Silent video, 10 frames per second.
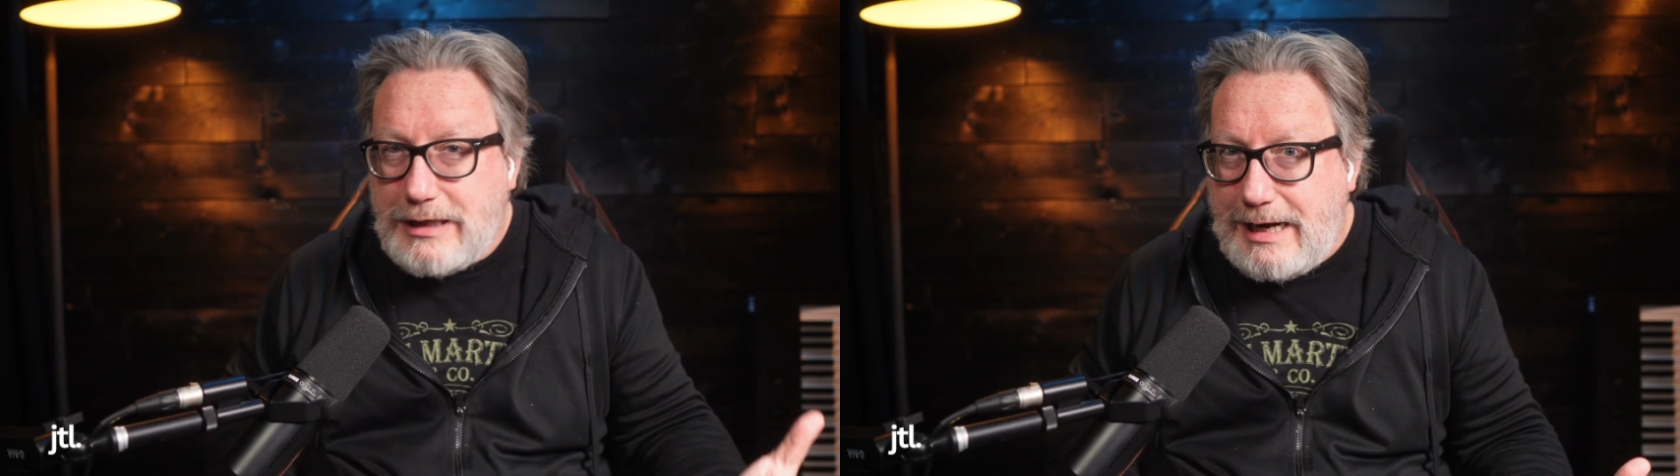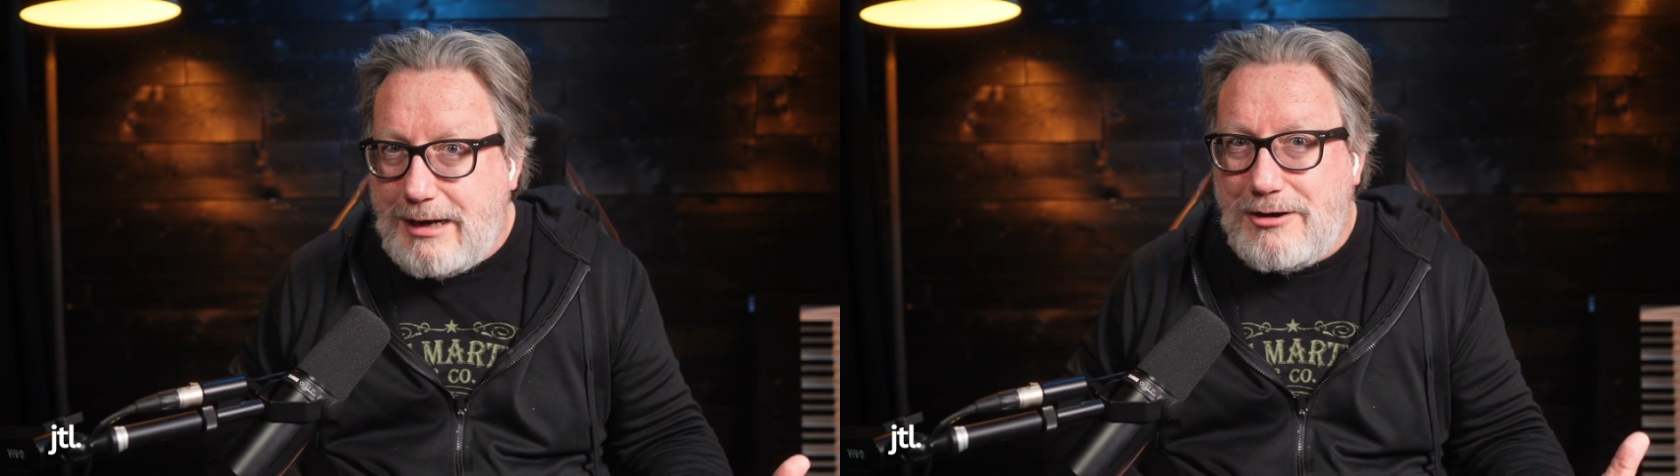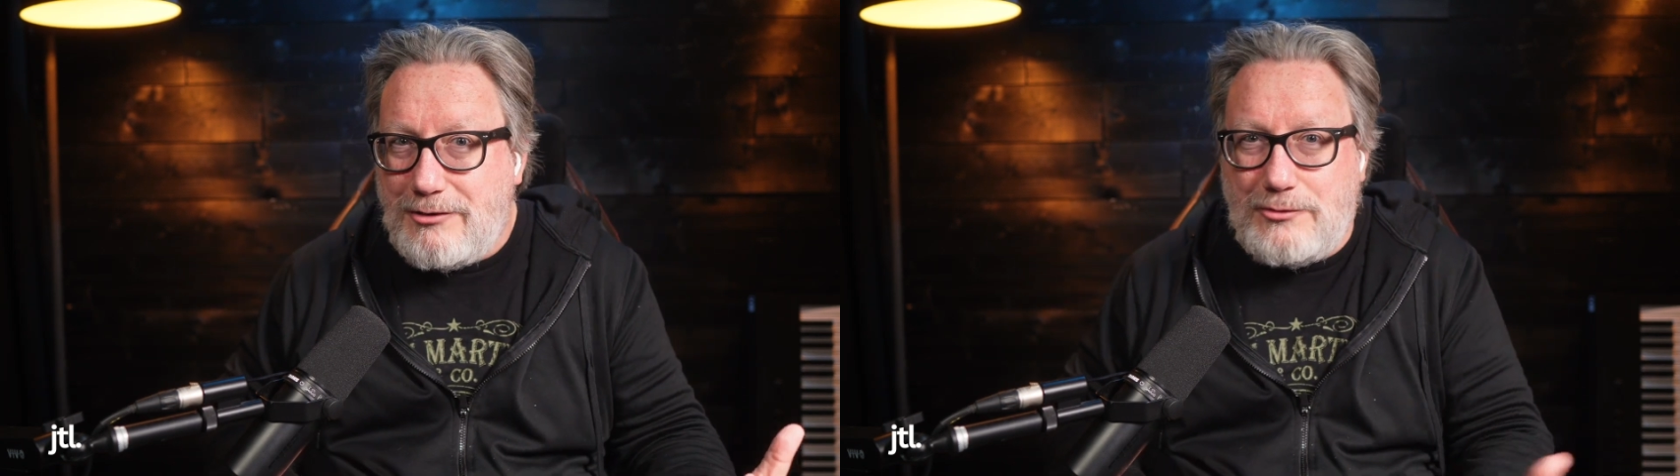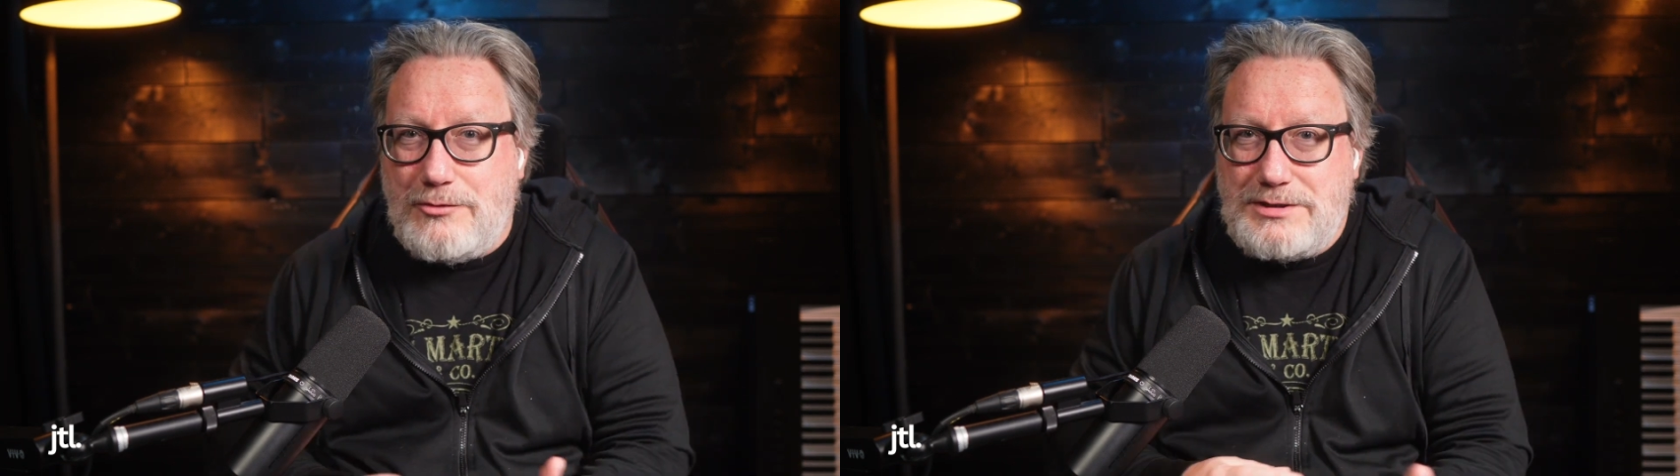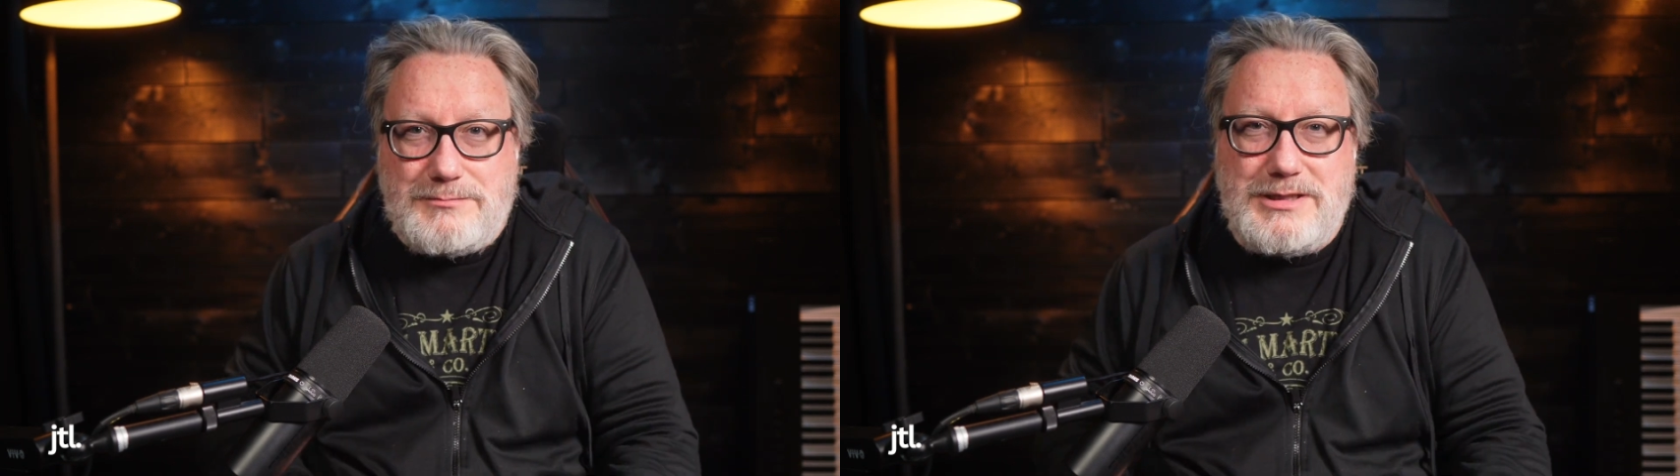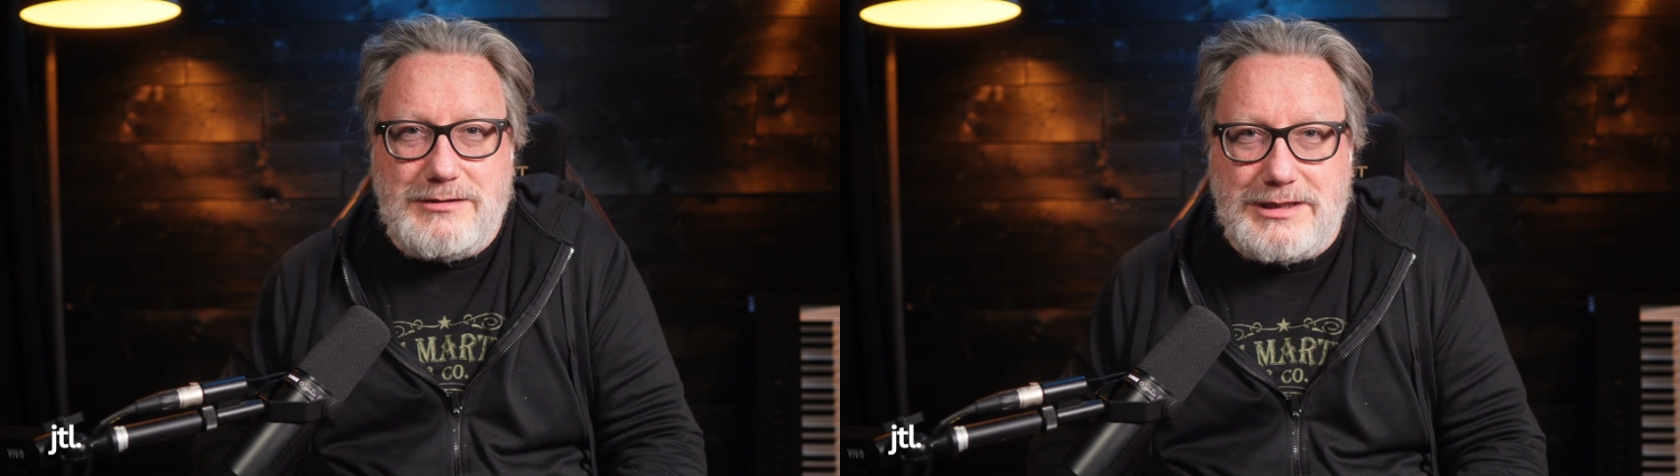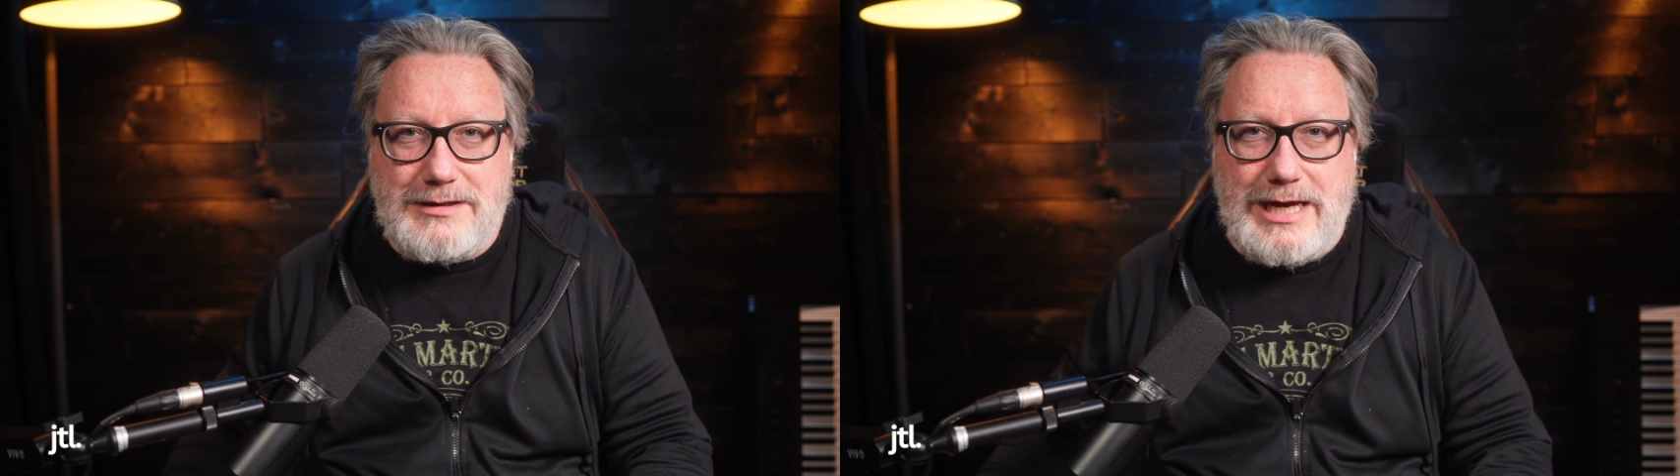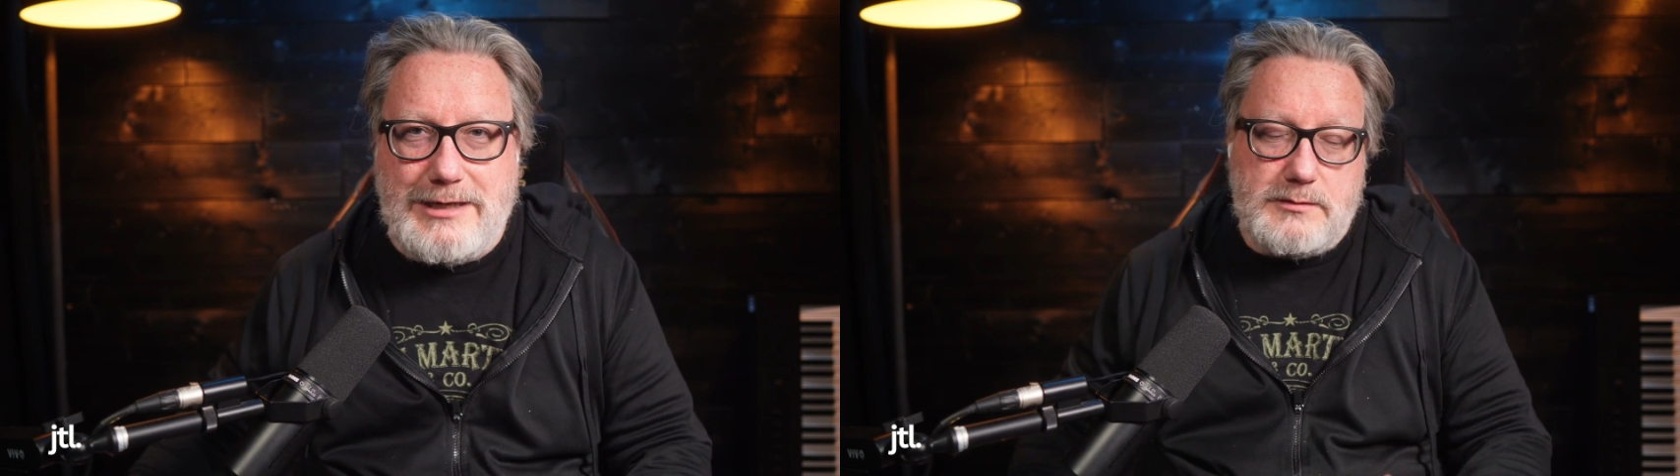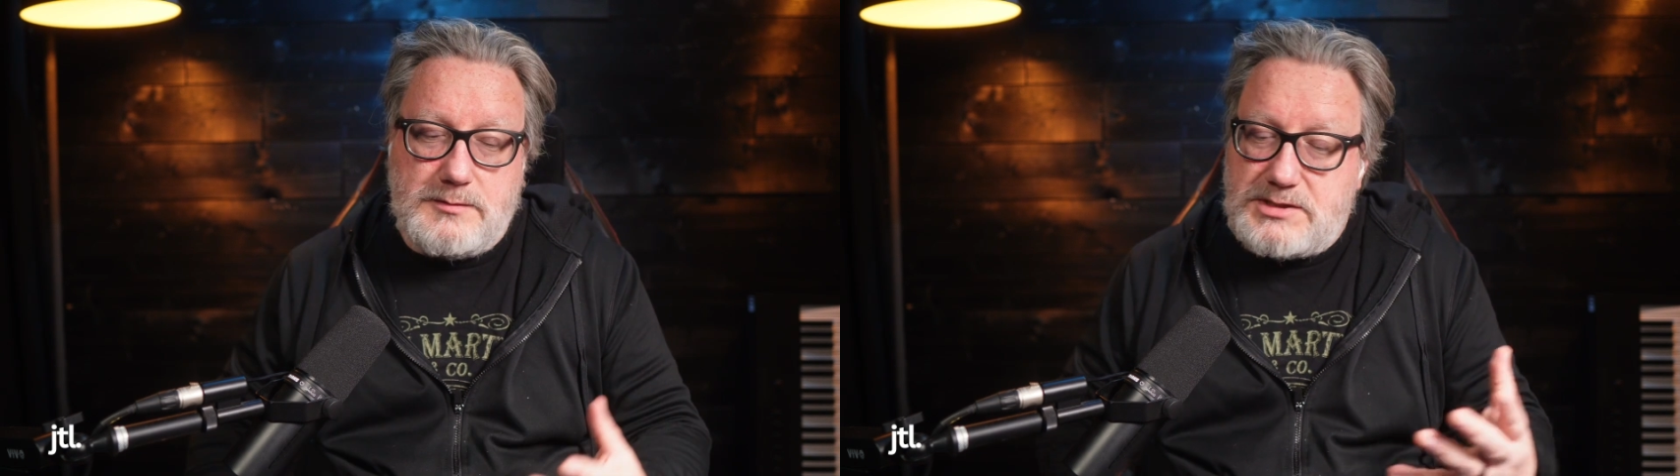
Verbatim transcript: hair or something like that.